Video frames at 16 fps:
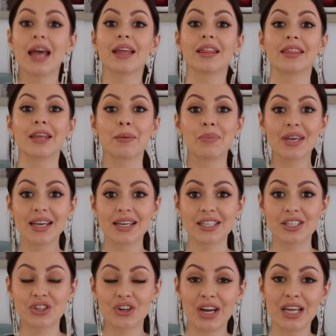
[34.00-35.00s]
The
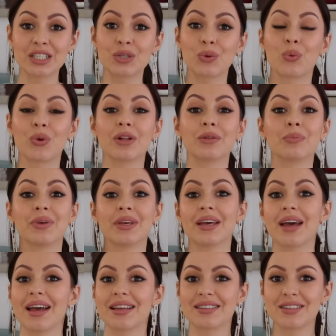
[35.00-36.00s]
biggest trend will
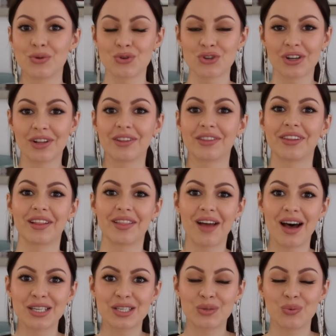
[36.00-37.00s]
be, as usual, the
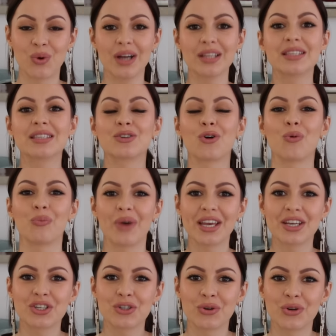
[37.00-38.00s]
last one, so
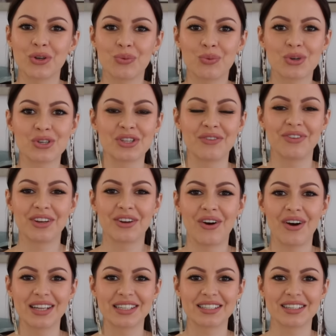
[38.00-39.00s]
make sure you watch the
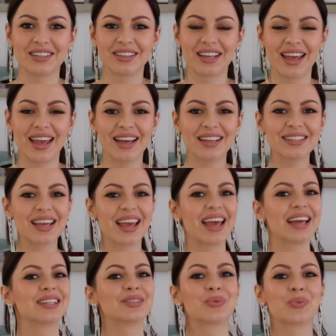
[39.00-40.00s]
video until the end,
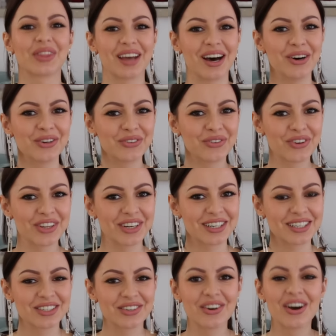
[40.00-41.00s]
and without further
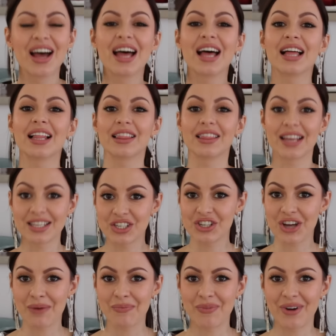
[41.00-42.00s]
ado,
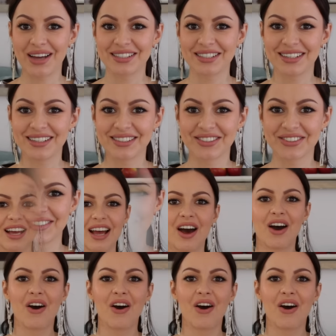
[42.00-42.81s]
let's jump right into it.